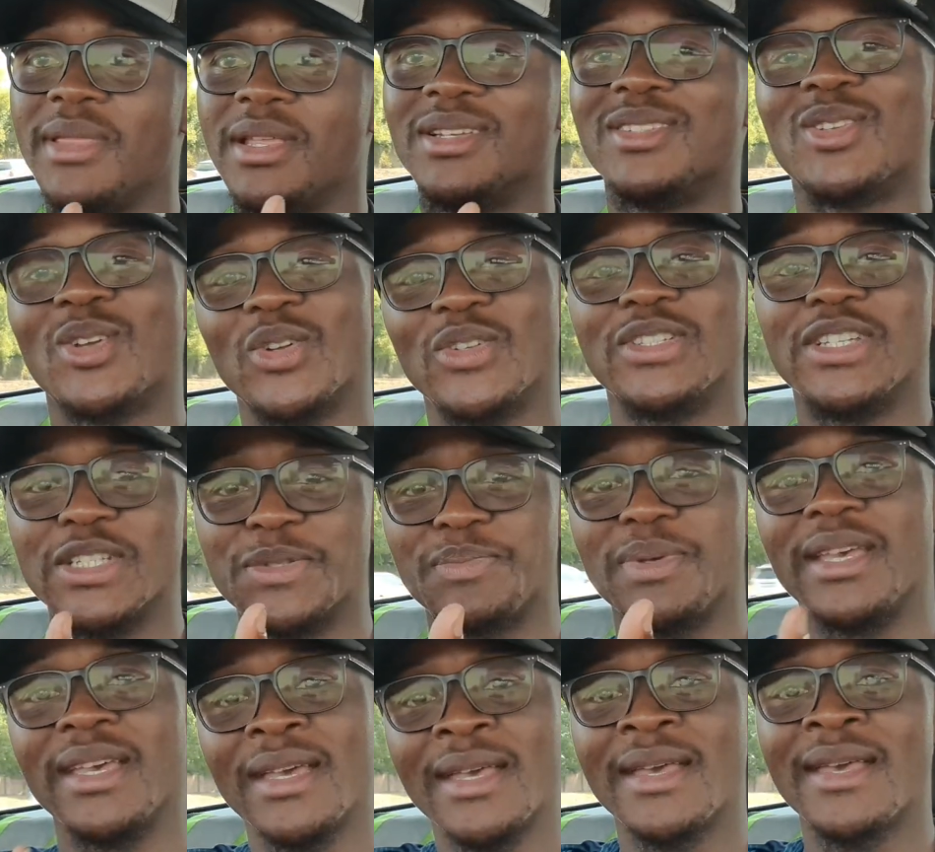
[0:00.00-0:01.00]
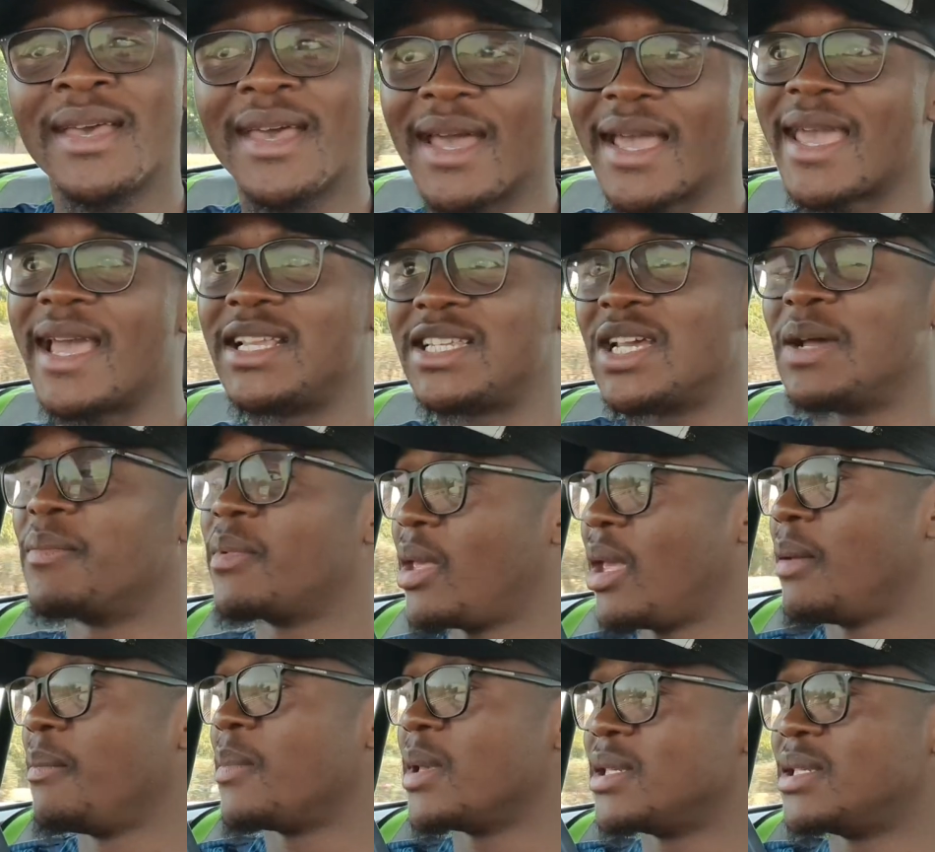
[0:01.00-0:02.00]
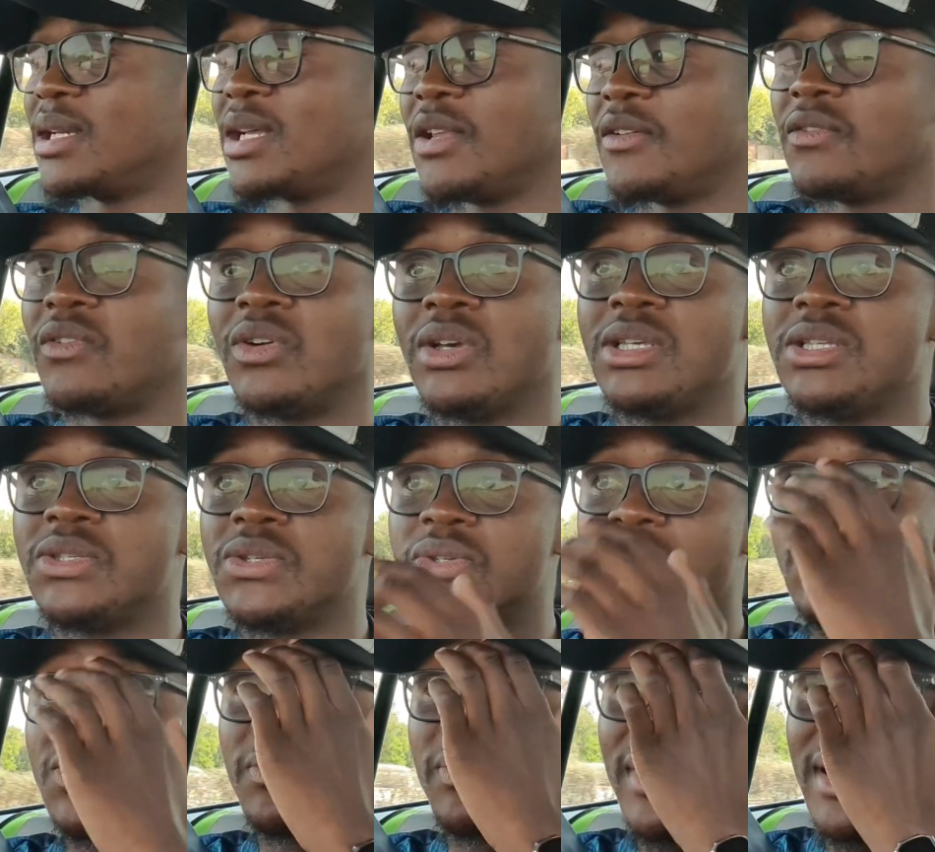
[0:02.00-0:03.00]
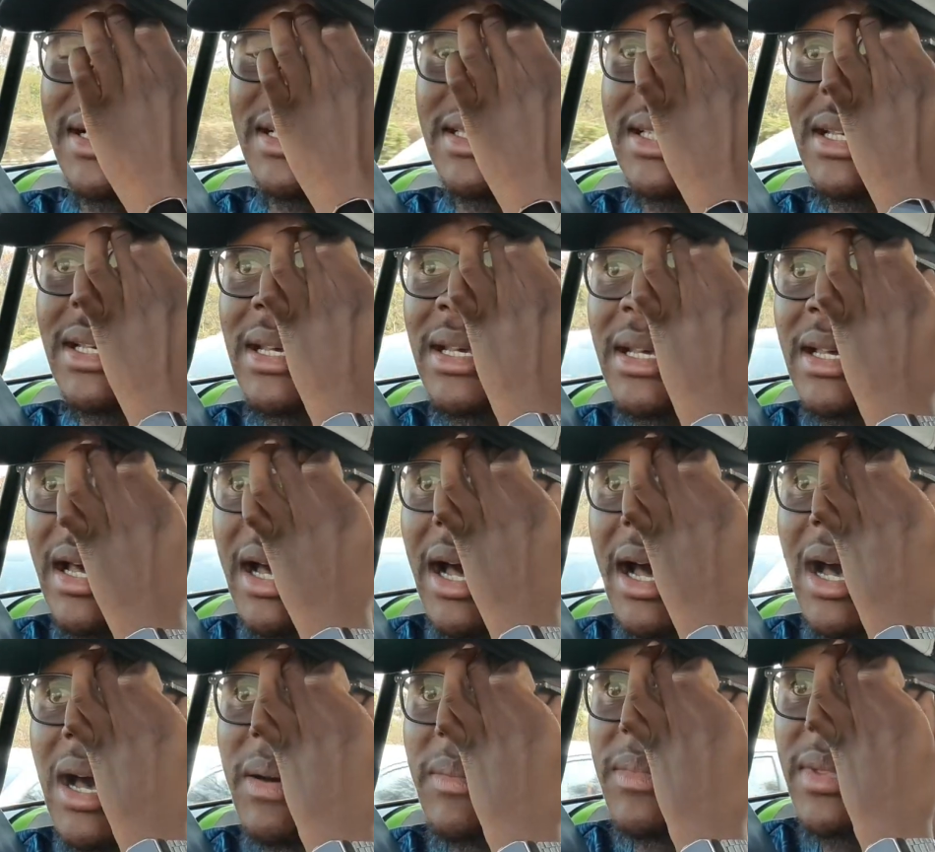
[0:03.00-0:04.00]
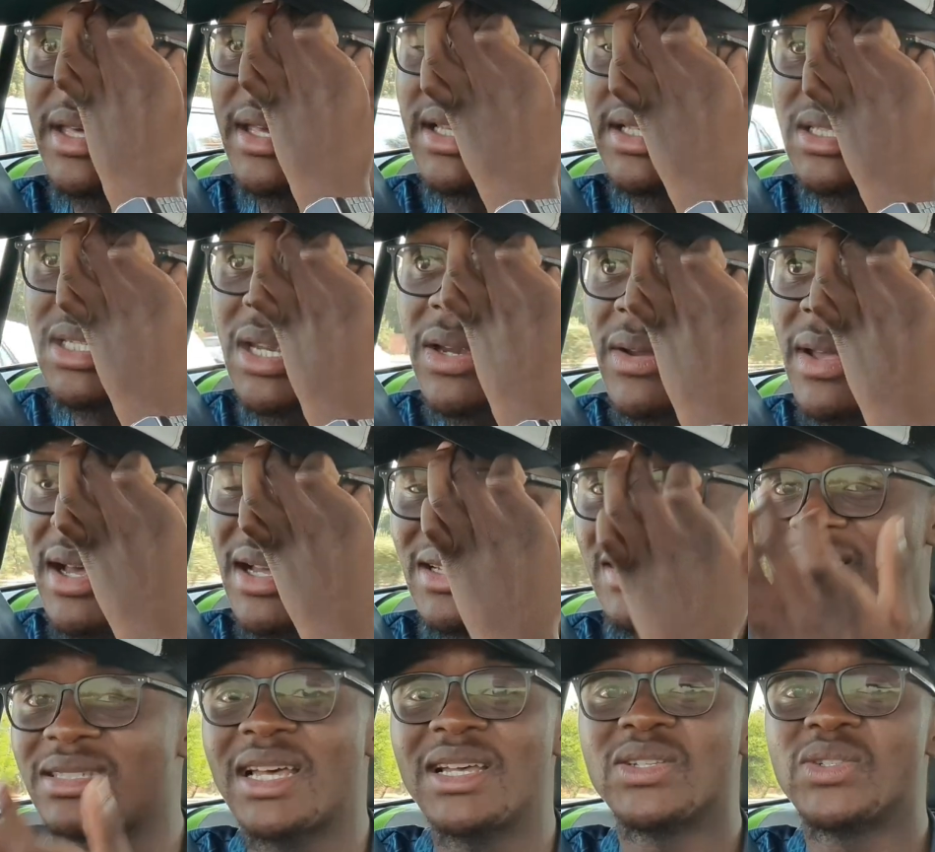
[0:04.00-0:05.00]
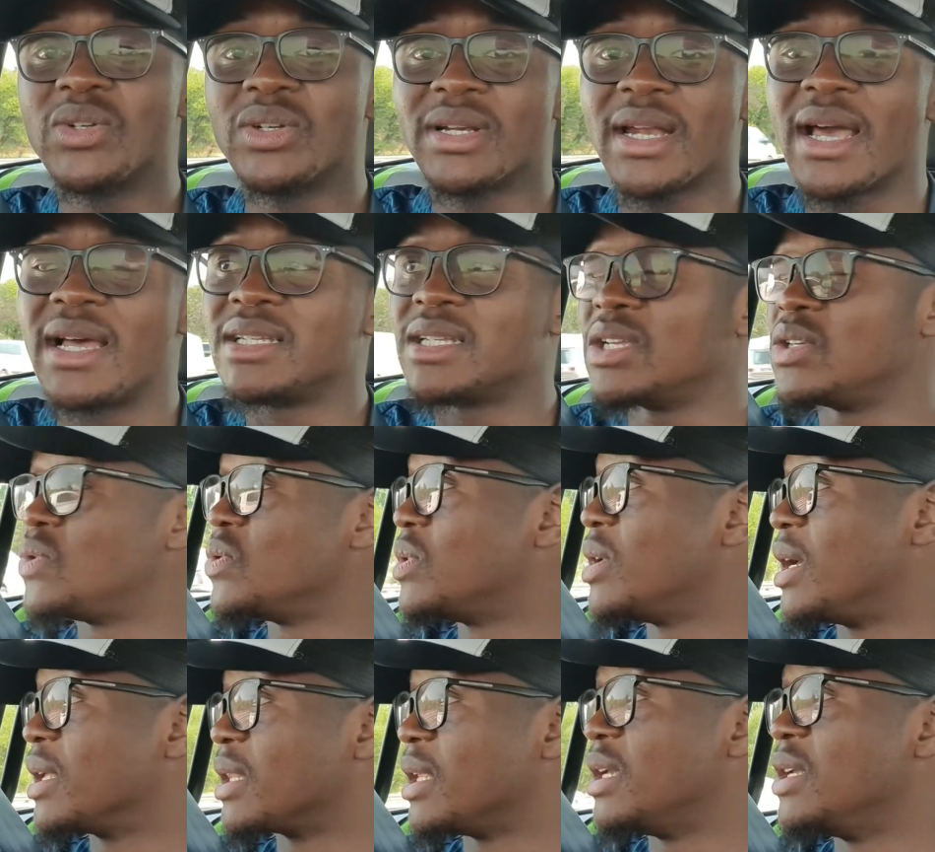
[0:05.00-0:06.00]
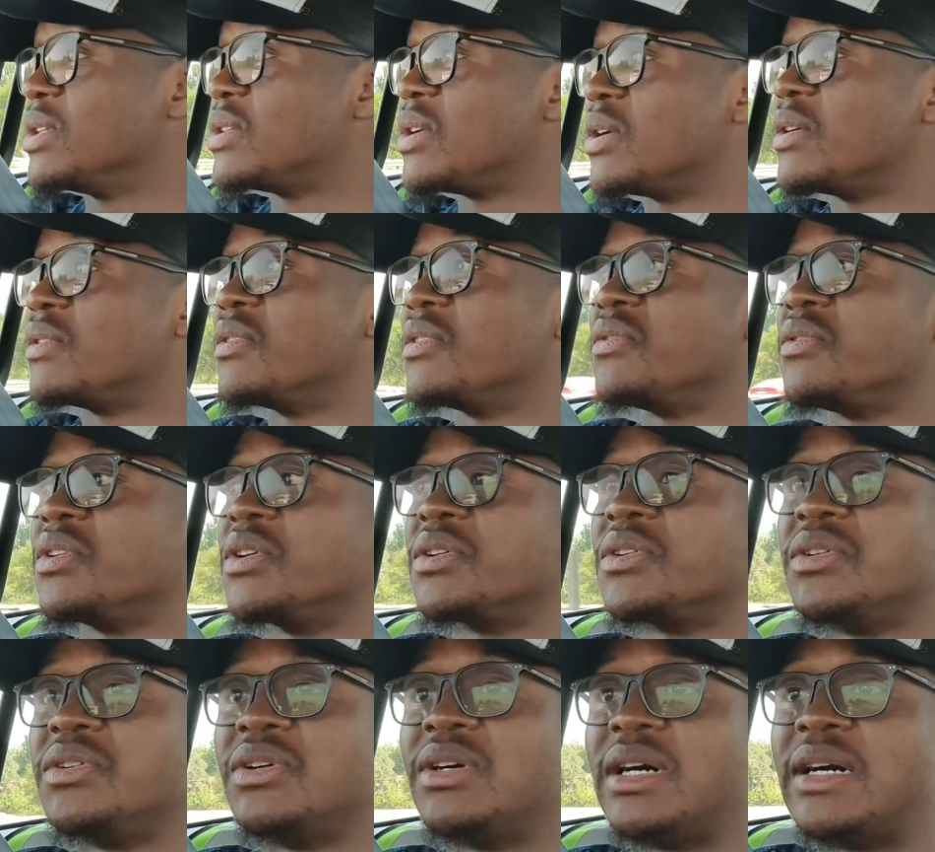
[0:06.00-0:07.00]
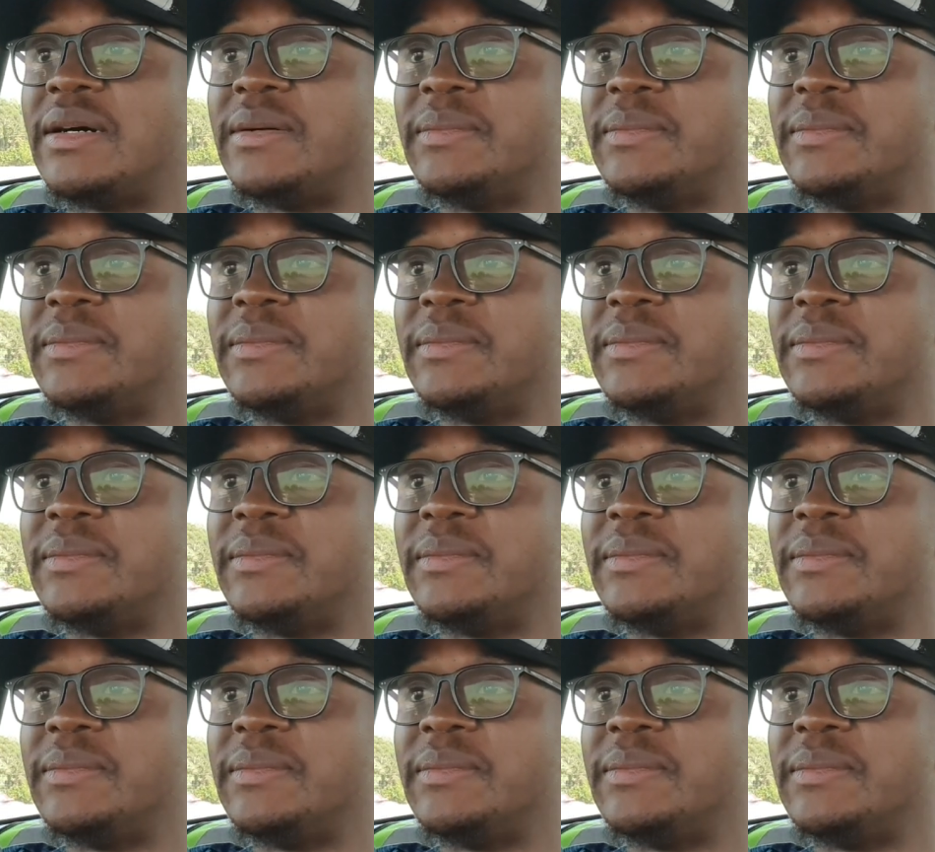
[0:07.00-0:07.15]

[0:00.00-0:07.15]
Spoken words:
So it'll just be a catch-up game, basically, for ISUZU. But the interior does look nice. I do like the interior of the vehicle.